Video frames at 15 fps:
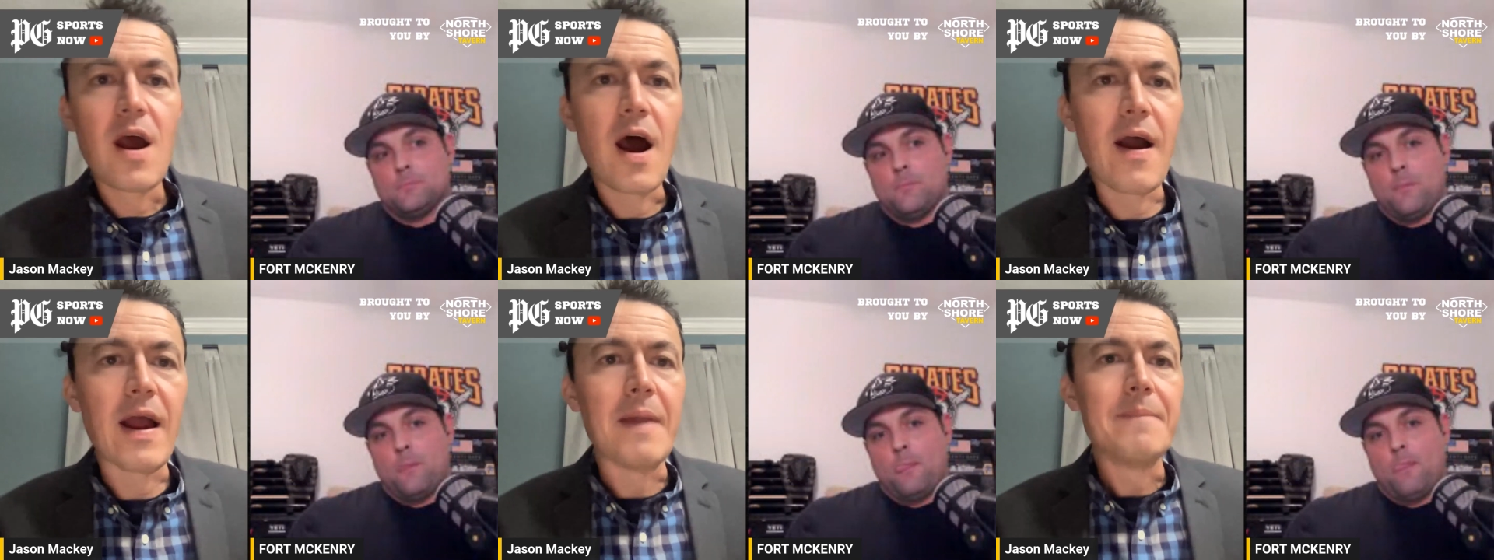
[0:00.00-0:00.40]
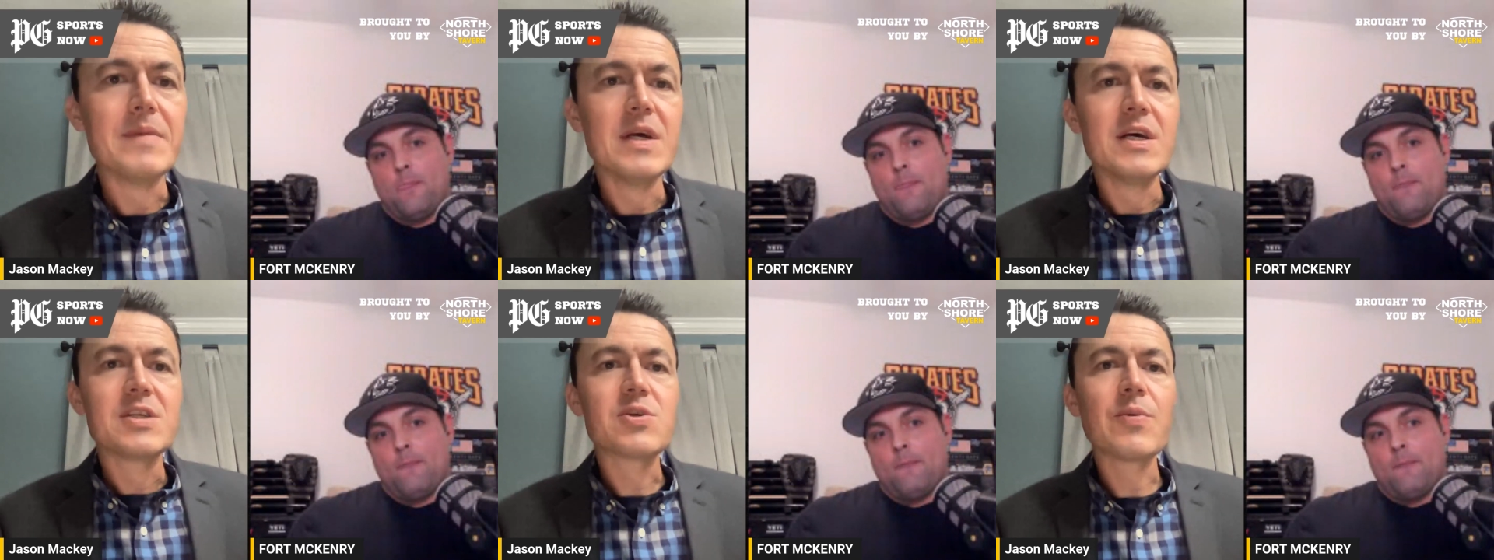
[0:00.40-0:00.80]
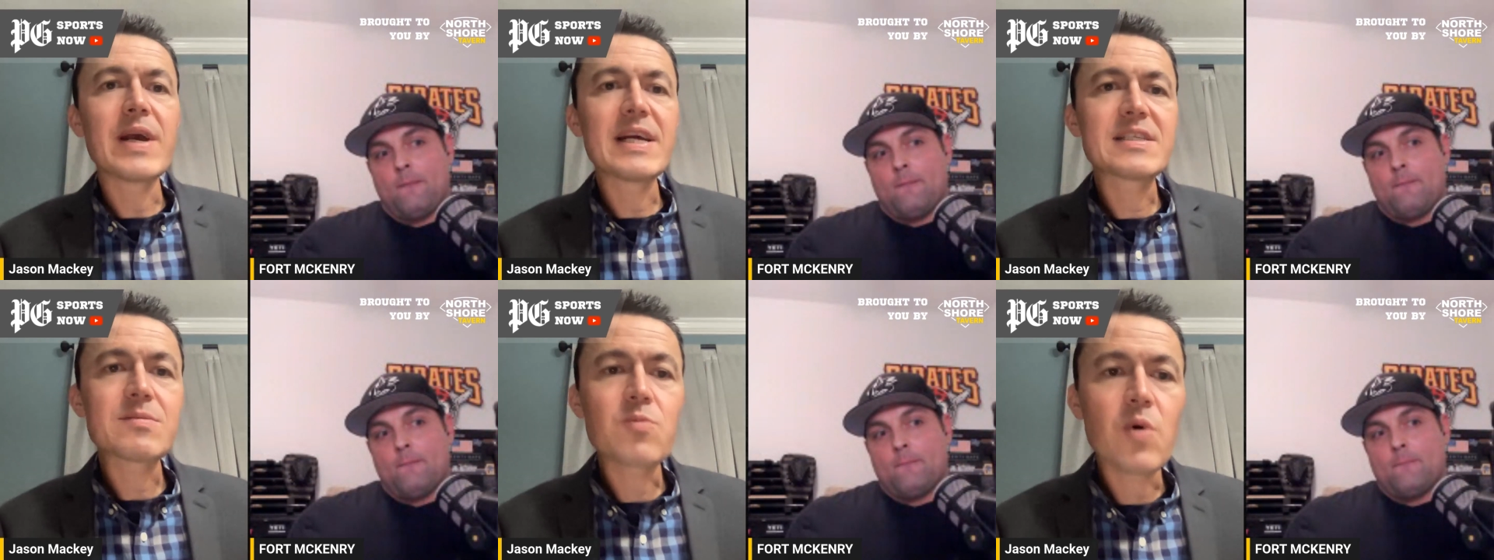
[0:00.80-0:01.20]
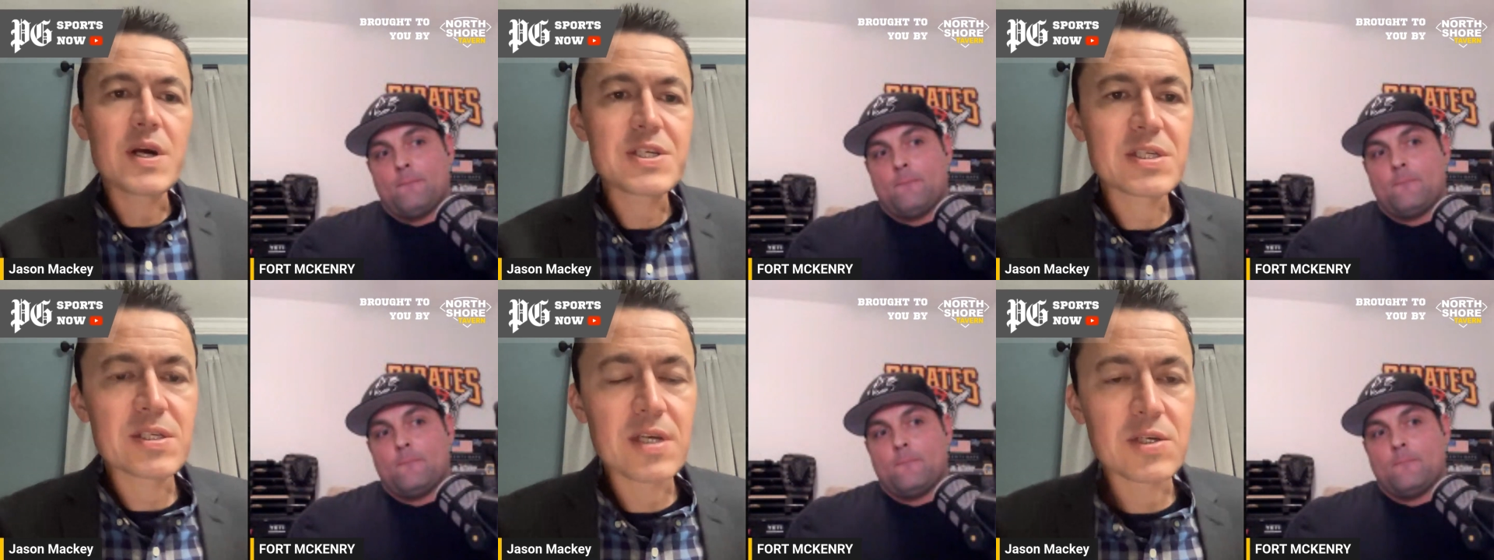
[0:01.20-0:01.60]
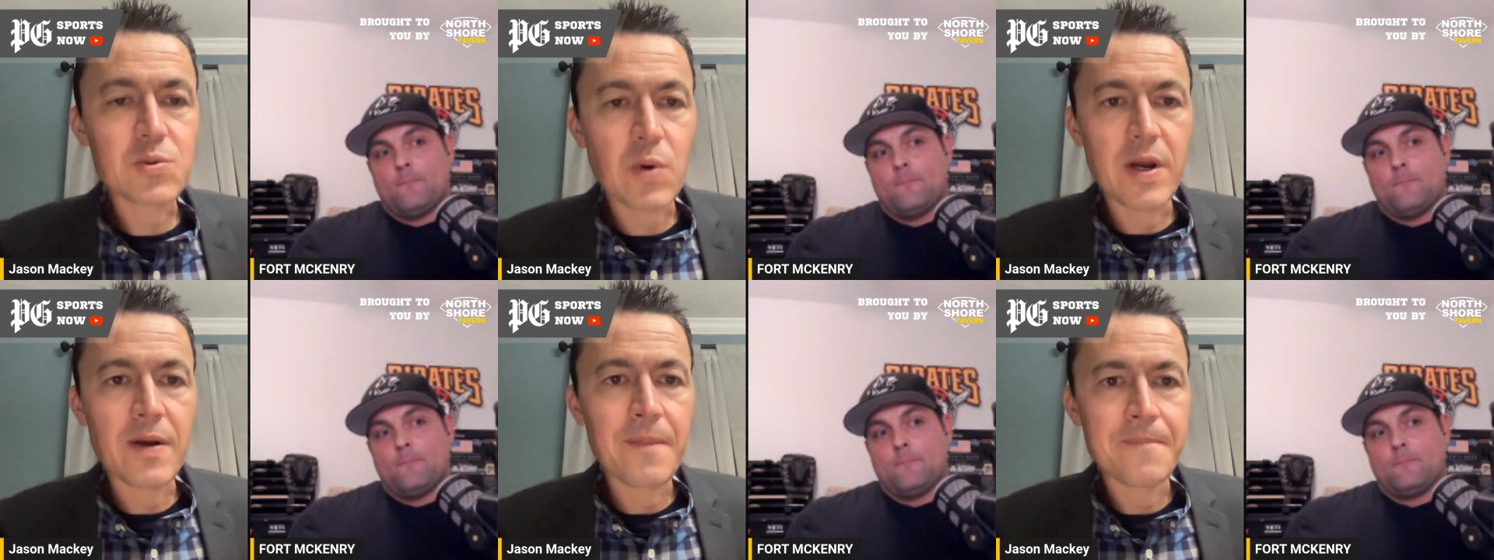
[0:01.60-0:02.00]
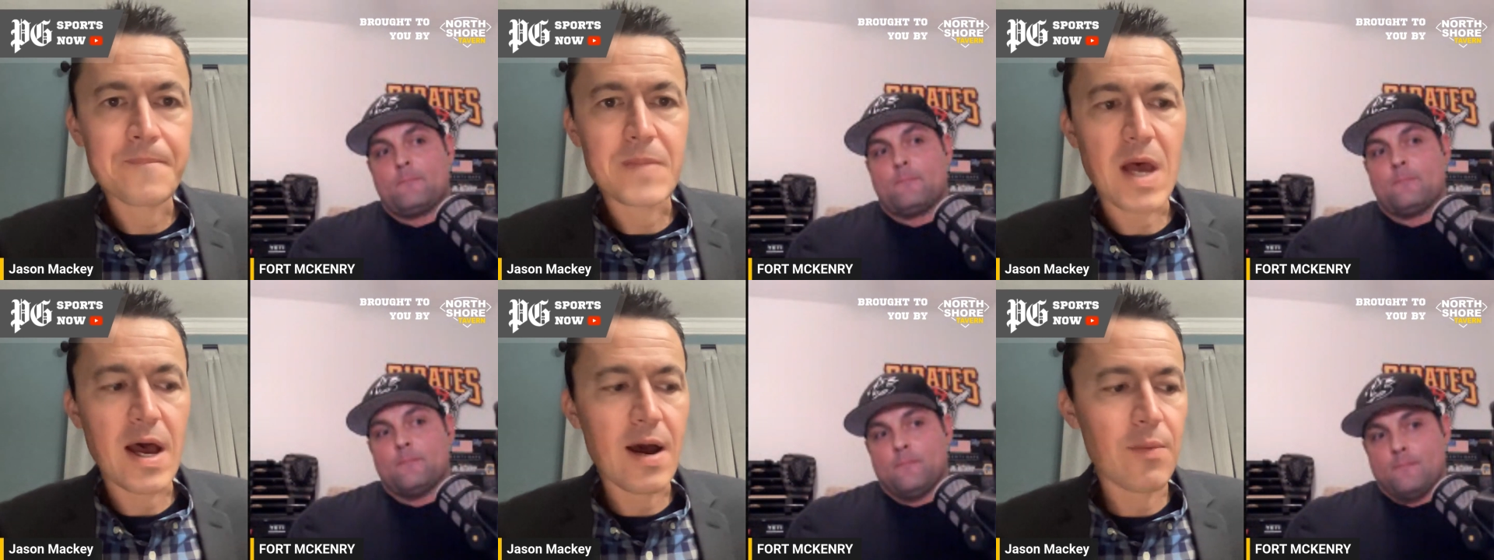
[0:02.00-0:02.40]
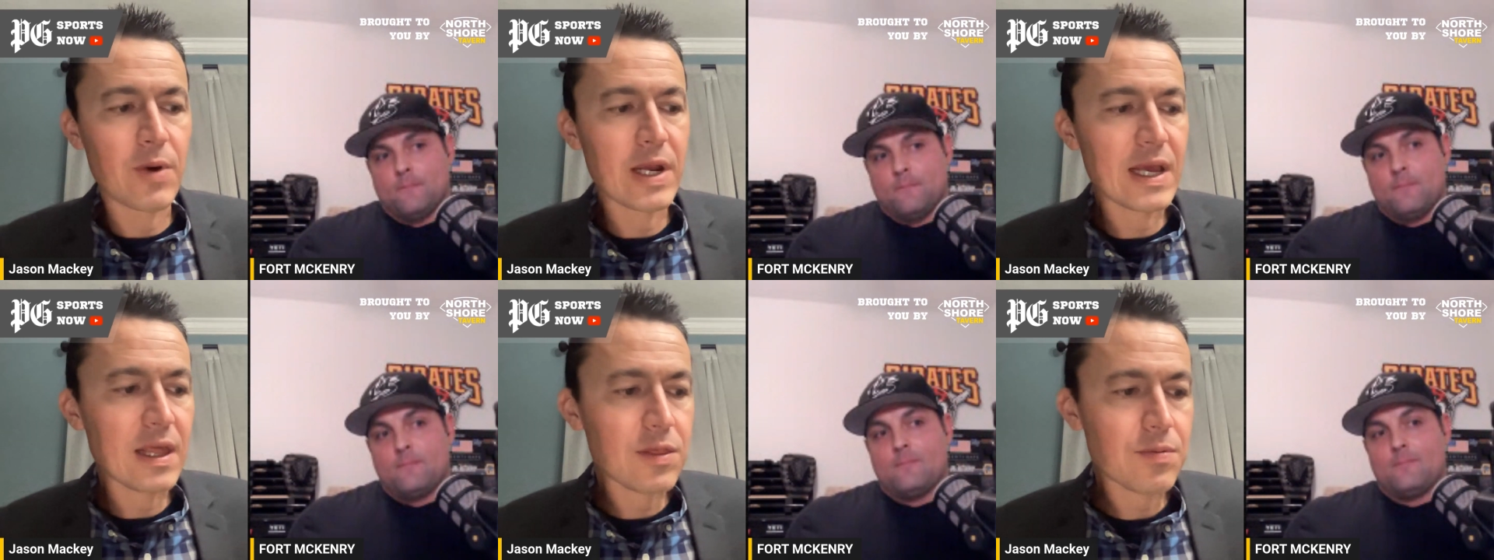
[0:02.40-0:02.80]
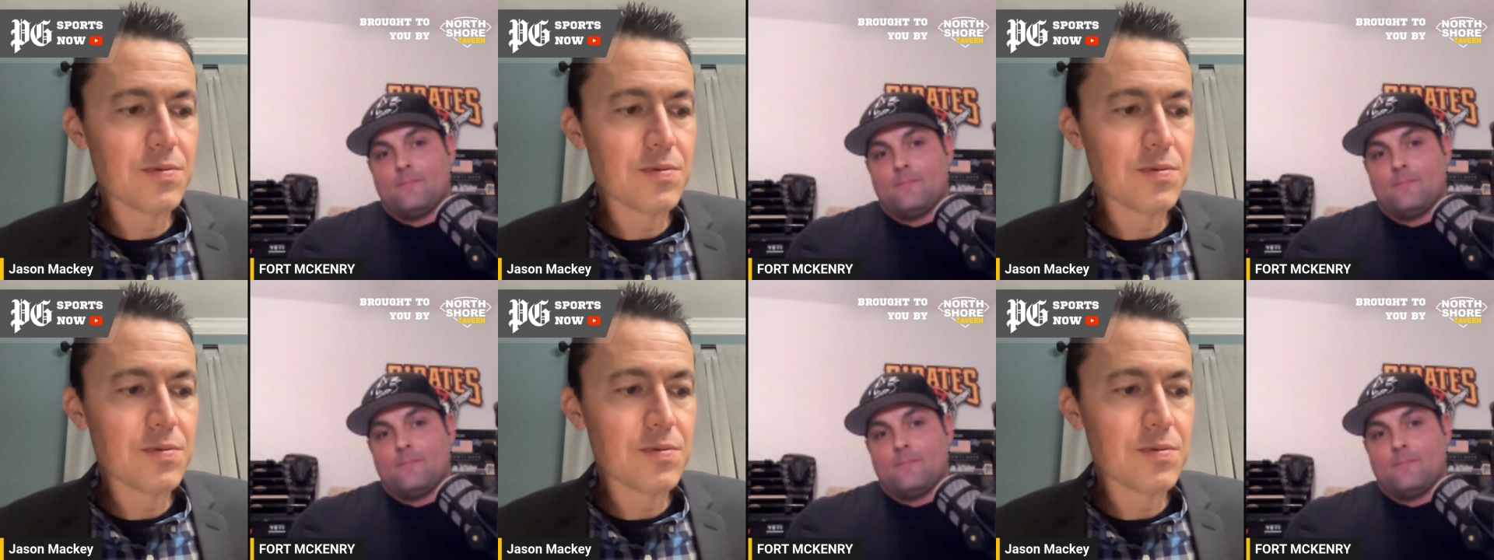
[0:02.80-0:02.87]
Speaker 1: All right. So we got some questions on Twitter. I want to get